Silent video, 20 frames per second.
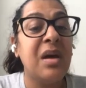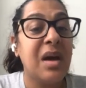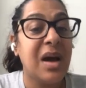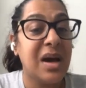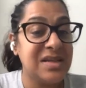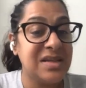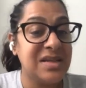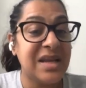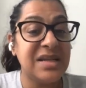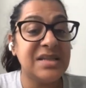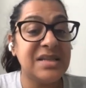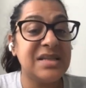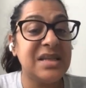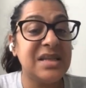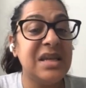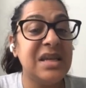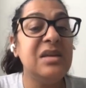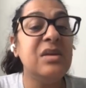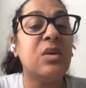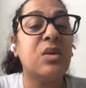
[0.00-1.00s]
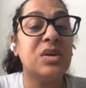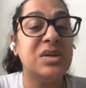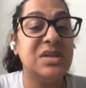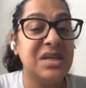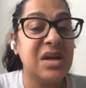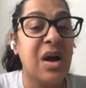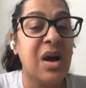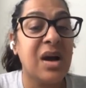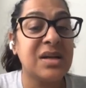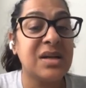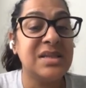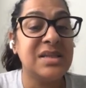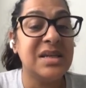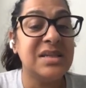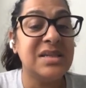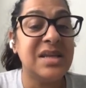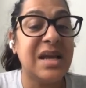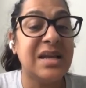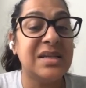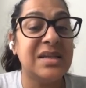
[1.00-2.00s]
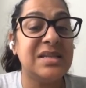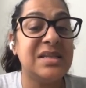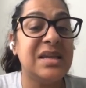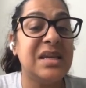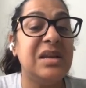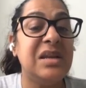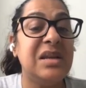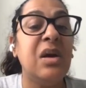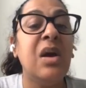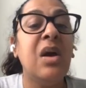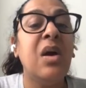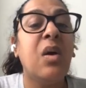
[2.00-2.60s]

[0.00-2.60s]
adenosine or deoxyadenosine